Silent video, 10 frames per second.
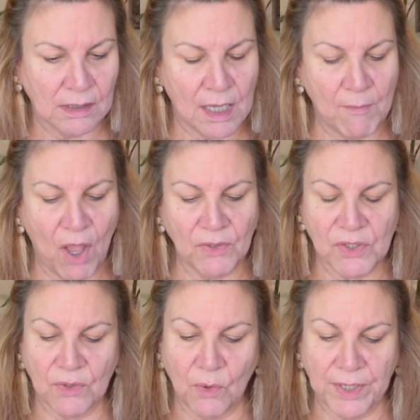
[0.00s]
I'm
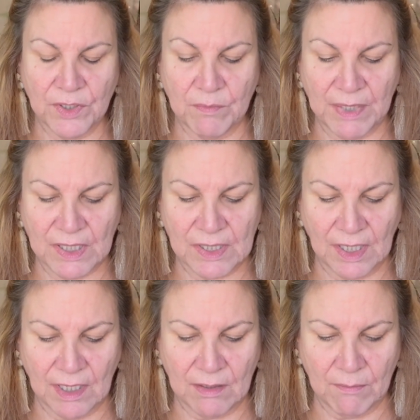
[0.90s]
also going to mix
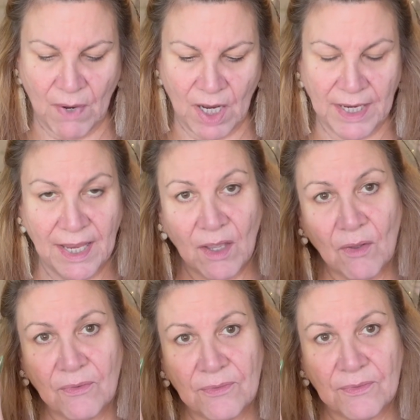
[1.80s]
in my
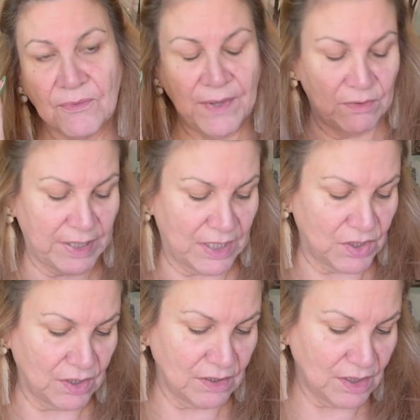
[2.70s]
e.l.f.
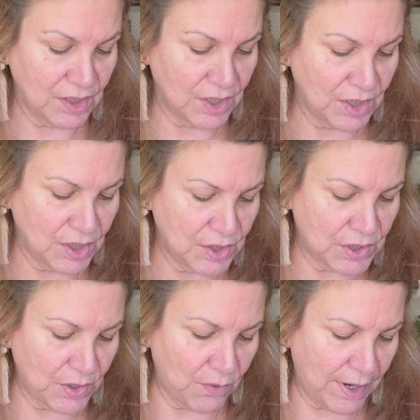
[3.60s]
foundation.
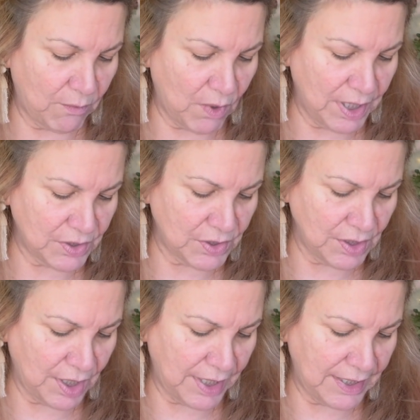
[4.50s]
So I want
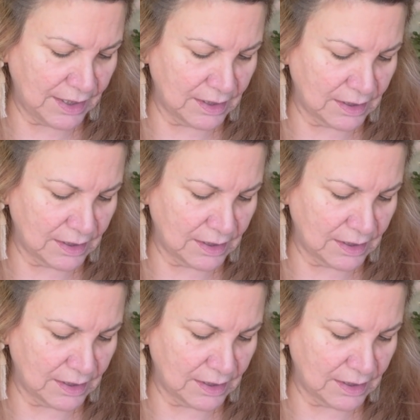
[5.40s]
tonight